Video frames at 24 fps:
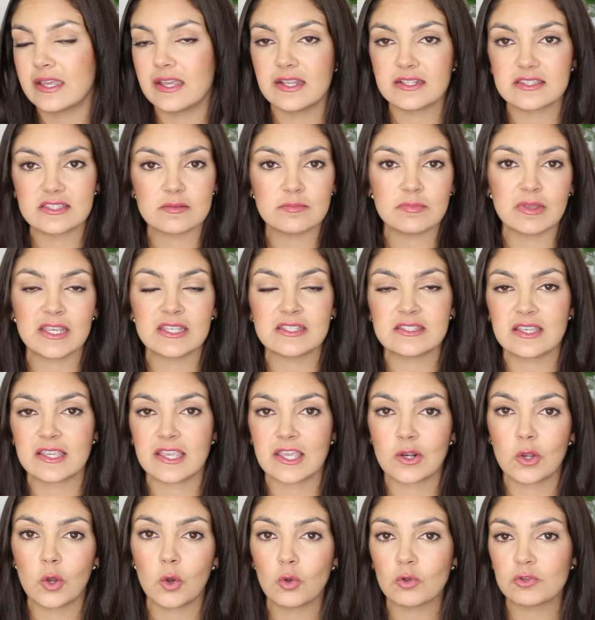It's
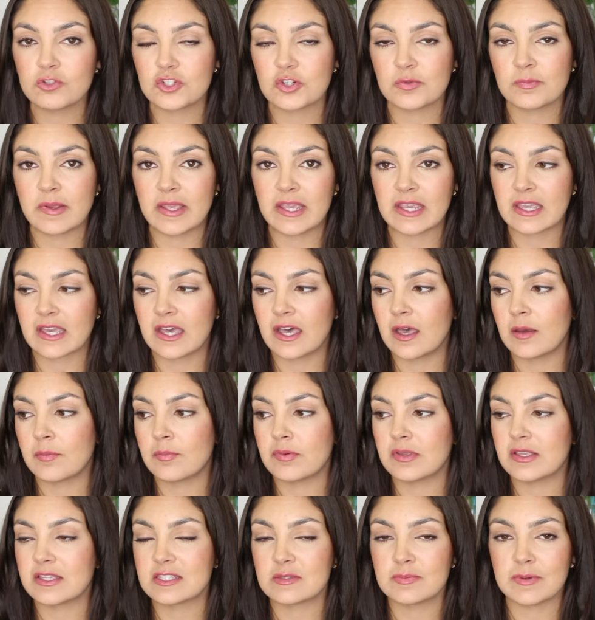amazing. It holds your
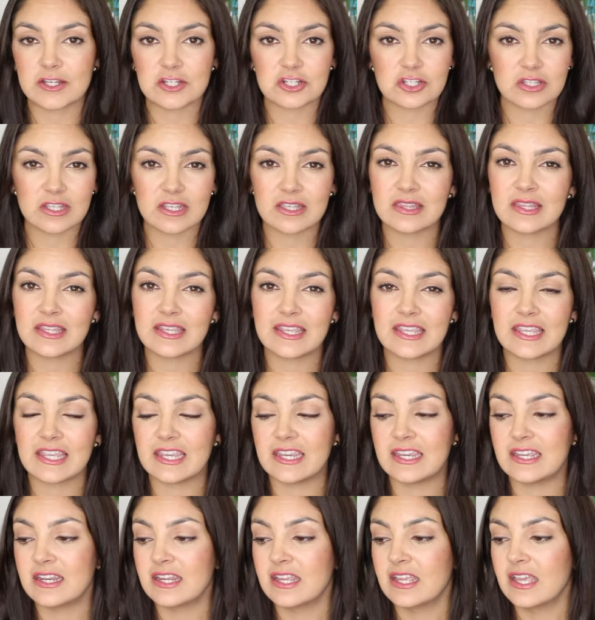makeup, especially in the
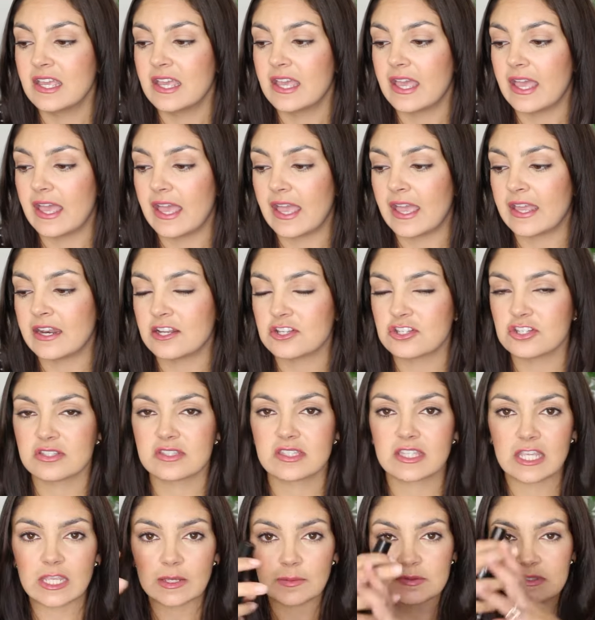heat, and it
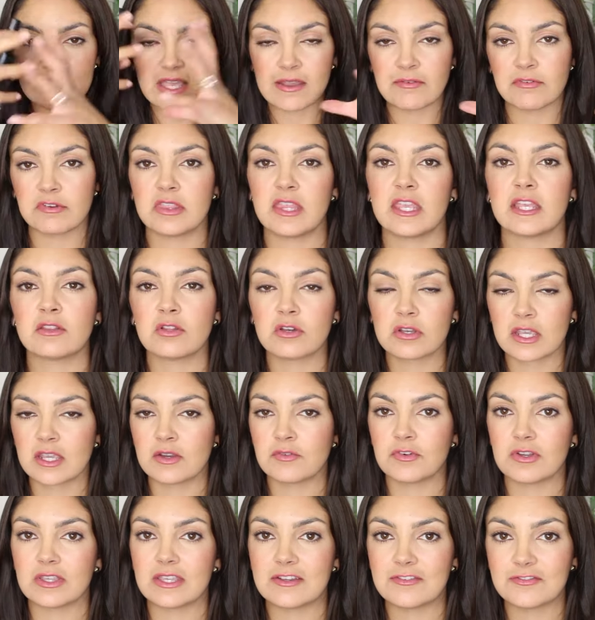just keeps everything
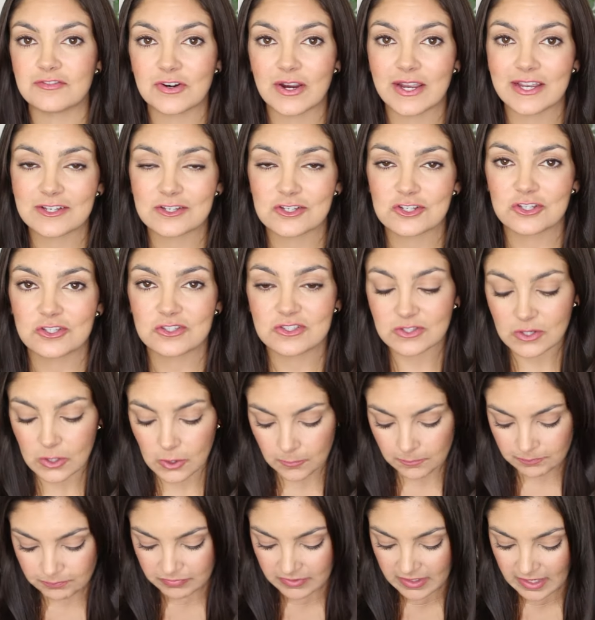looking really fresh. So
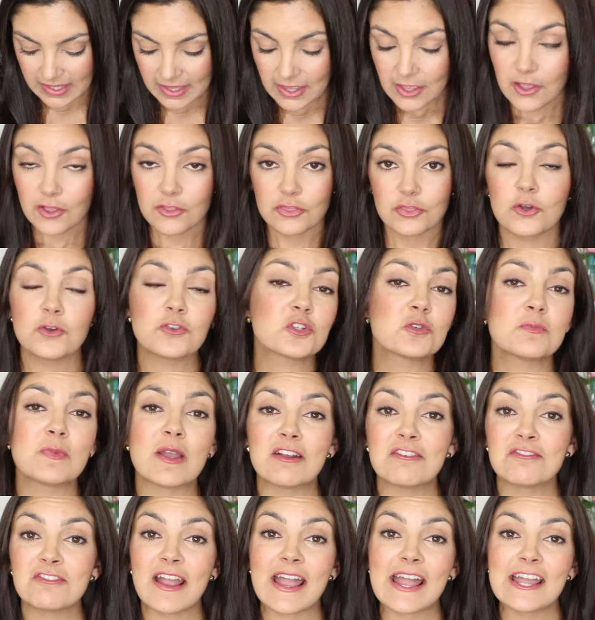those are
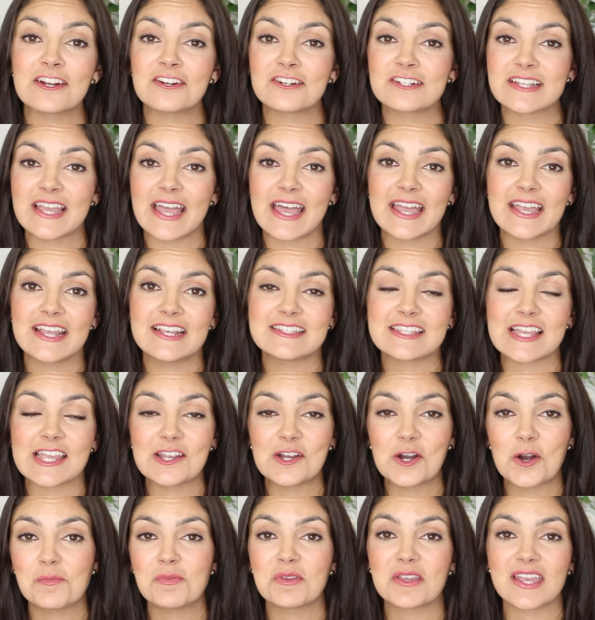my ride or dies.
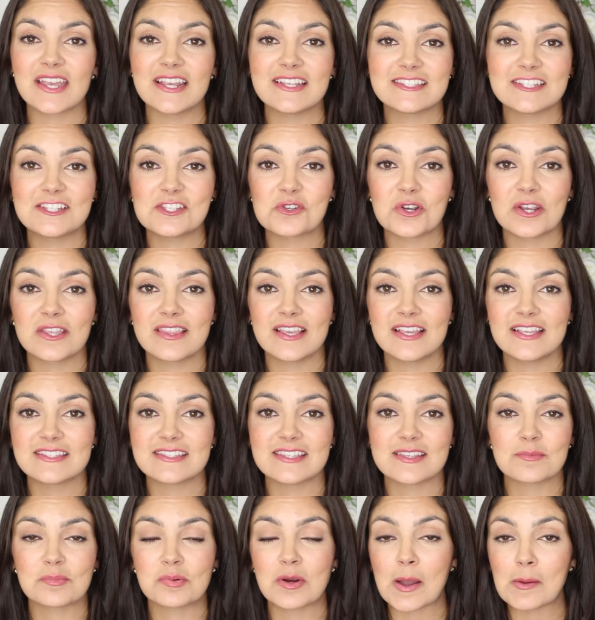I hope you guys enjoyed
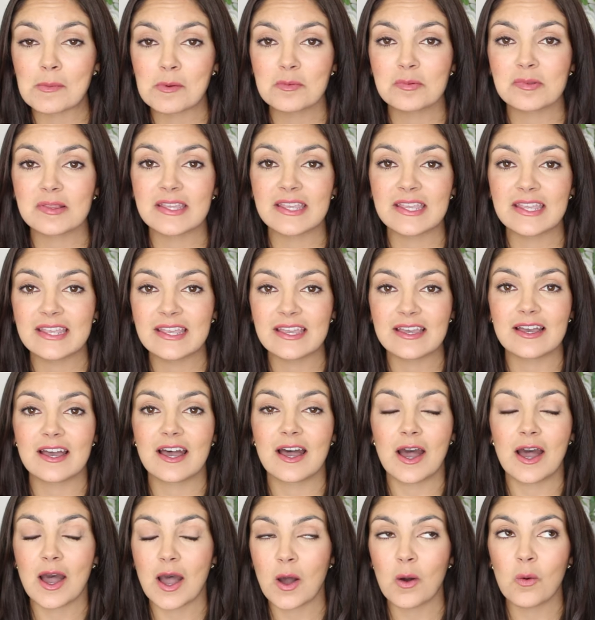this. Probably
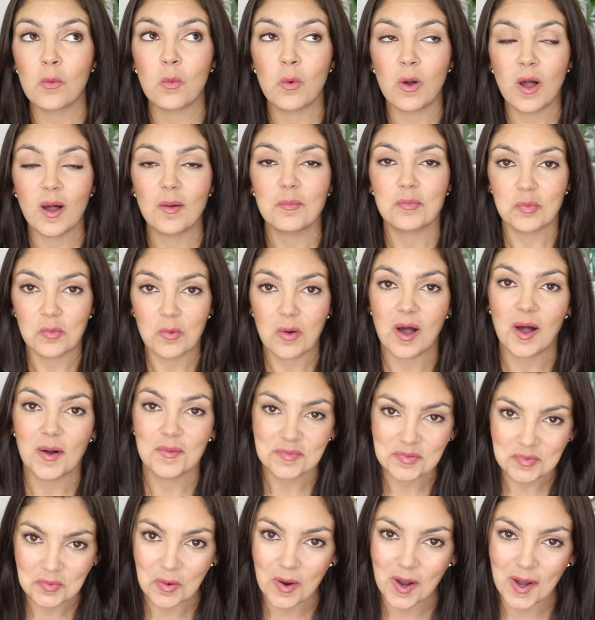a womp
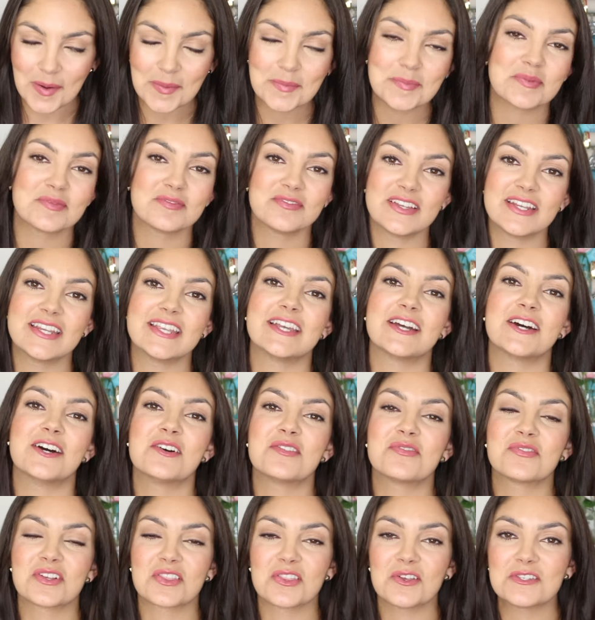womp womp
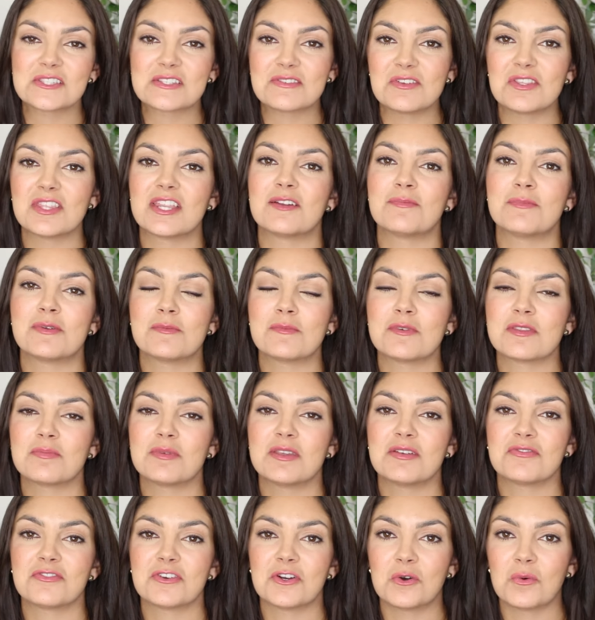video for those of you that have been with
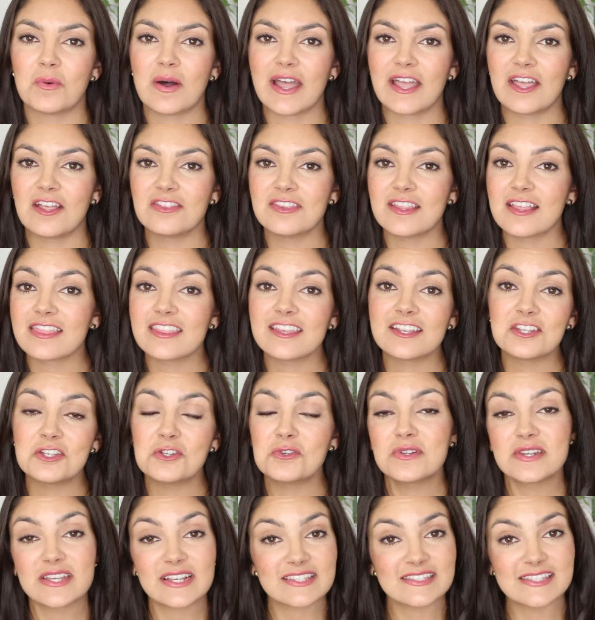me for a while. Nothing
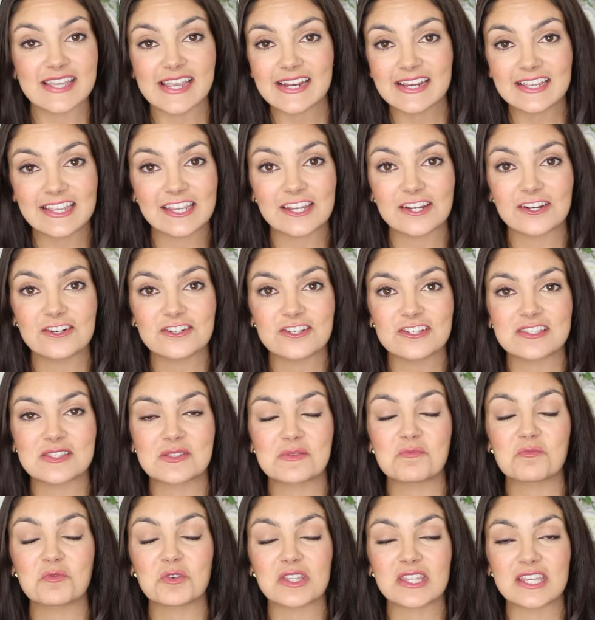new and exciting here, just
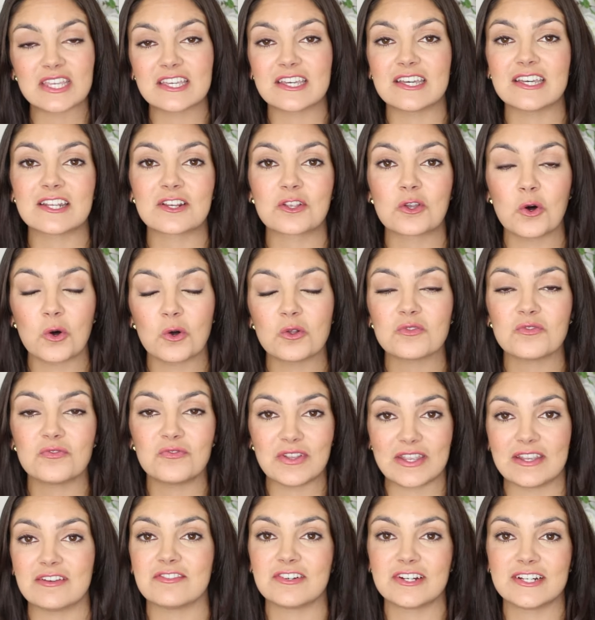some really good cult
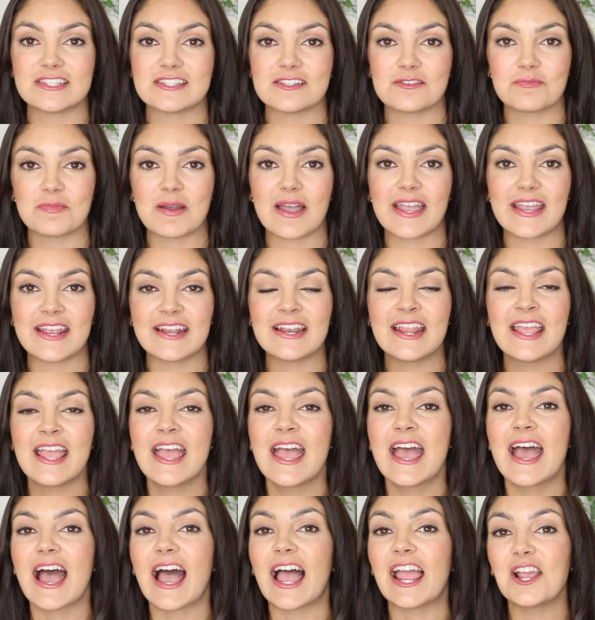favorites of mine.
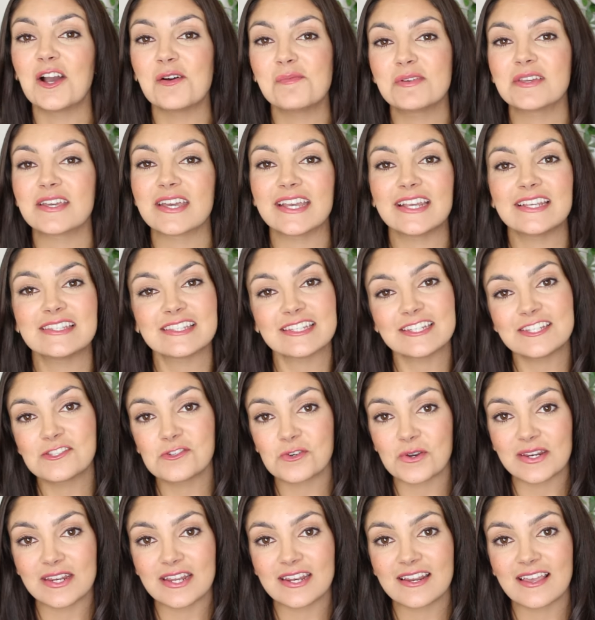I hope you guys
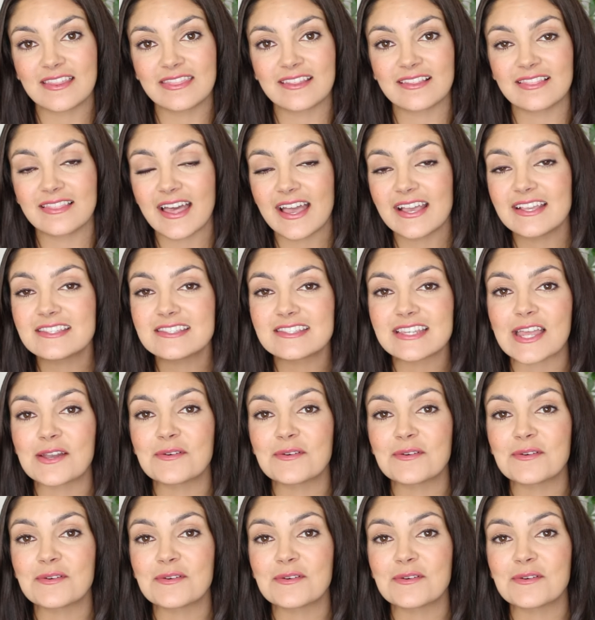enjoyed it nonetheless.